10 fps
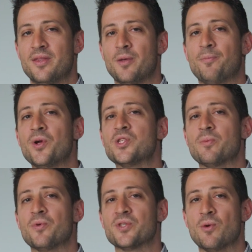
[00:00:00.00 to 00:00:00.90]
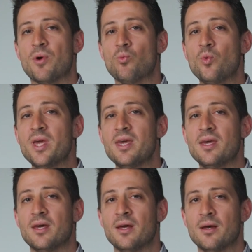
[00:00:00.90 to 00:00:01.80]
The principles that when
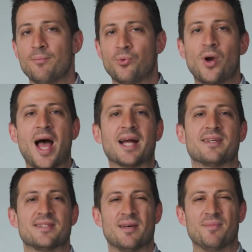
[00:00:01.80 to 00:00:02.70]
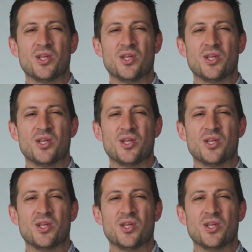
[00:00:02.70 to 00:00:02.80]
we practice them,